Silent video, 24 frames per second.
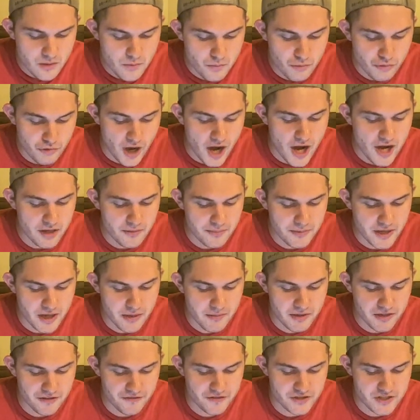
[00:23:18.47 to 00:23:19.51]
Prior to
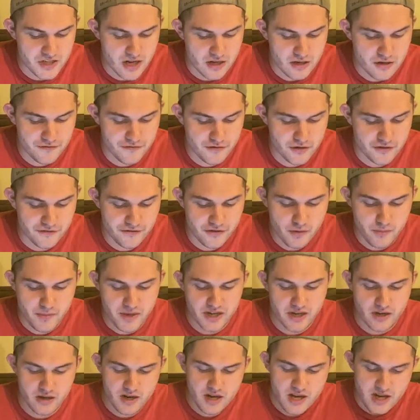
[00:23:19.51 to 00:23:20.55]
becoming a photographer and
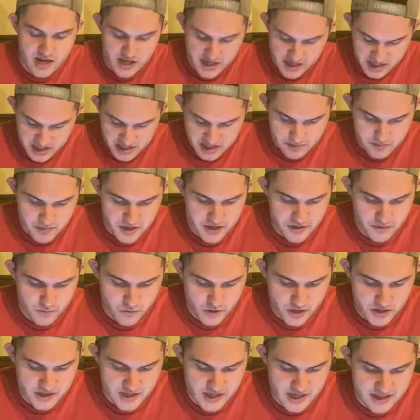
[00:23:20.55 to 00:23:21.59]
filmmaker, Smith
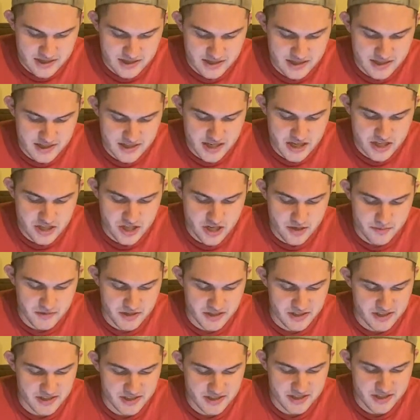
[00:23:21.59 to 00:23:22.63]
worked as a stage
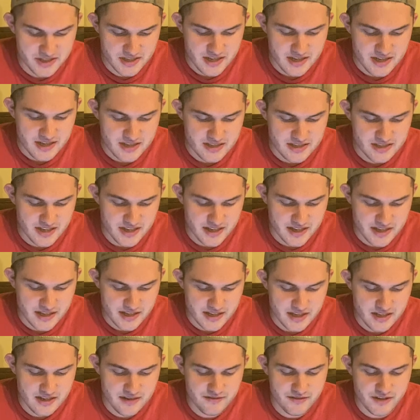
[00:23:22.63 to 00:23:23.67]
hypnotist,
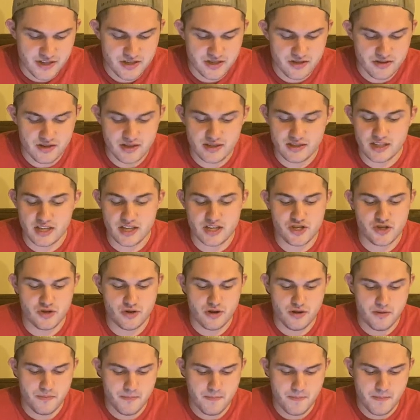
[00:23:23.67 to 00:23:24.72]
psychic, inventor, and
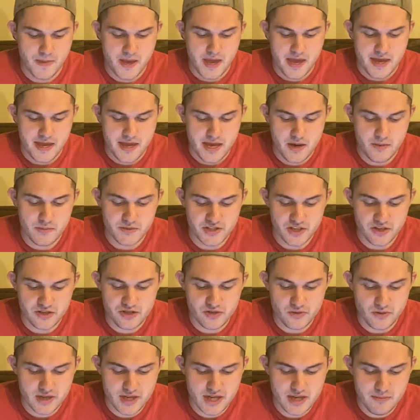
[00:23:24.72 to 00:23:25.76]
lecturer. He was
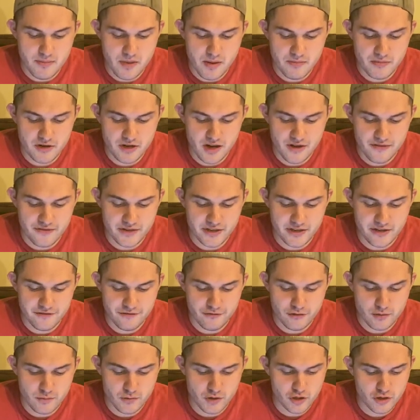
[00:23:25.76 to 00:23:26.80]
also a key member of an
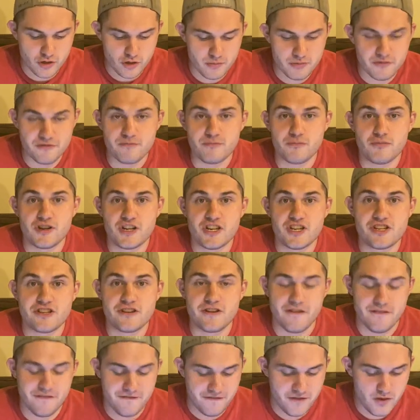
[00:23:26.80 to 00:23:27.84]
informal group of British
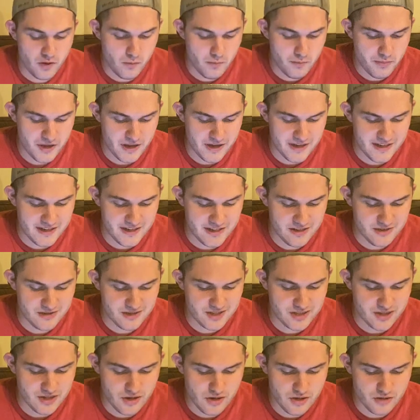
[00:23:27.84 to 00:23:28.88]
film
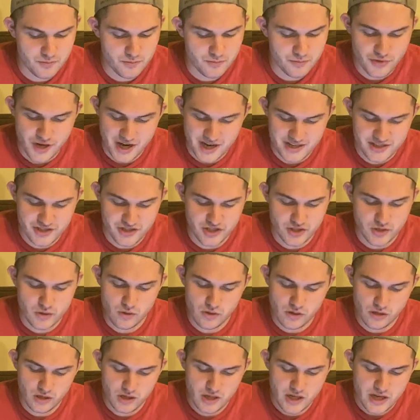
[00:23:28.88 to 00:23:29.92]
pioneers called Brighton
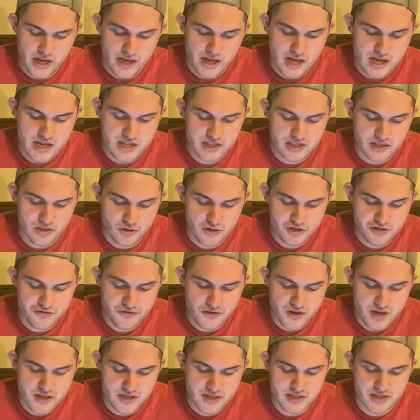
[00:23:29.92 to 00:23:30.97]
School, and a close
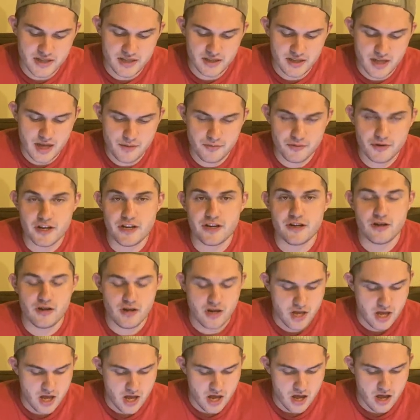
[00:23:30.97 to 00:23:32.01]
friend and
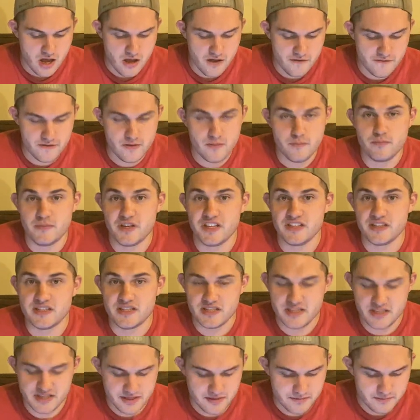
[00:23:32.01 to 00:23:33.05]
collaborator of
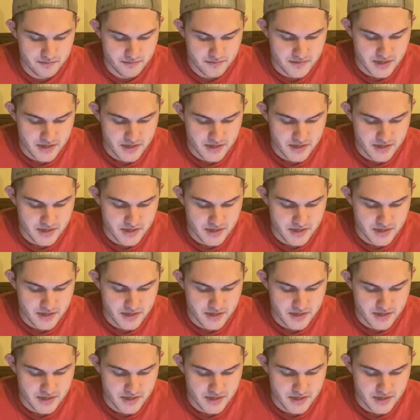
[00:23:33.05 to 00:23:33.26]
Millie's.